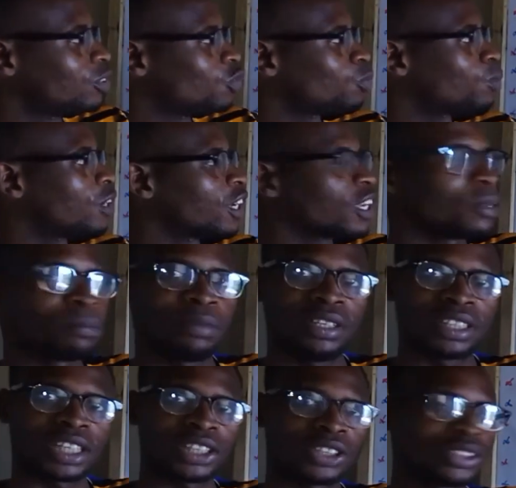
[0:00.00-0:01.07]
into bracket B
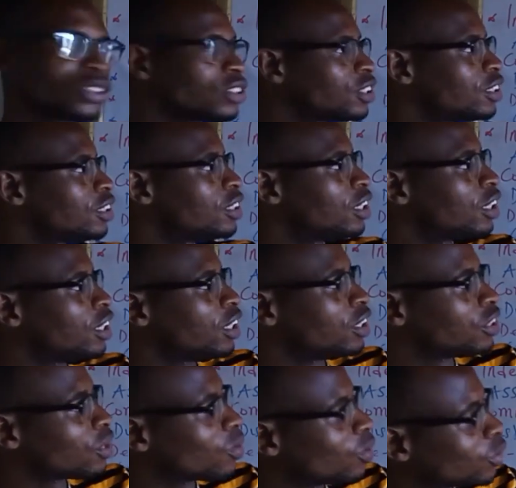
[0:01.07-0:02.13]
intersection C
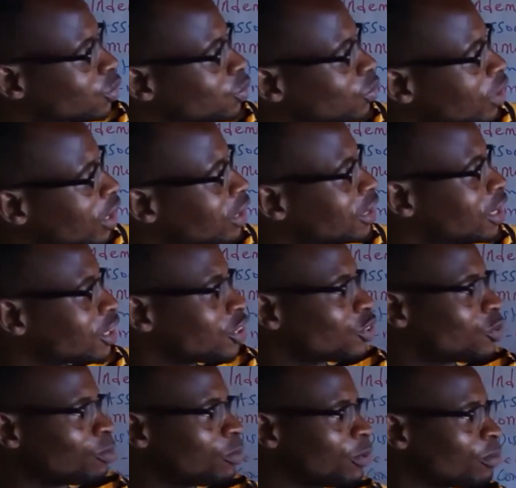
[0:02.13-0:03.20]
is equals to A
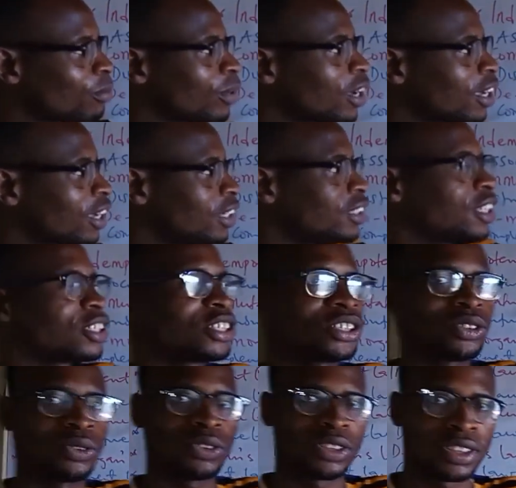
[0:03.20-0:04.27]
intersection B in bracket
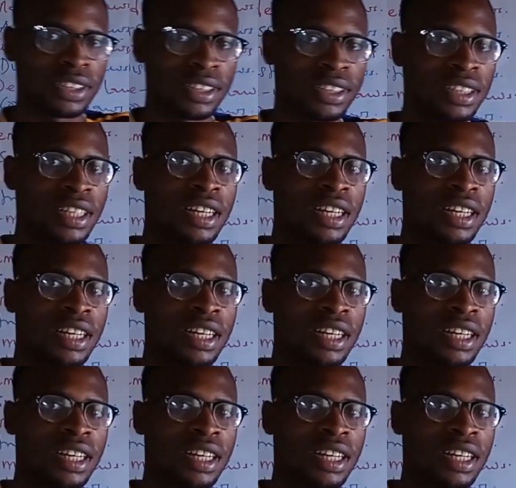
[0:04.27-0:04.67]
intersection C.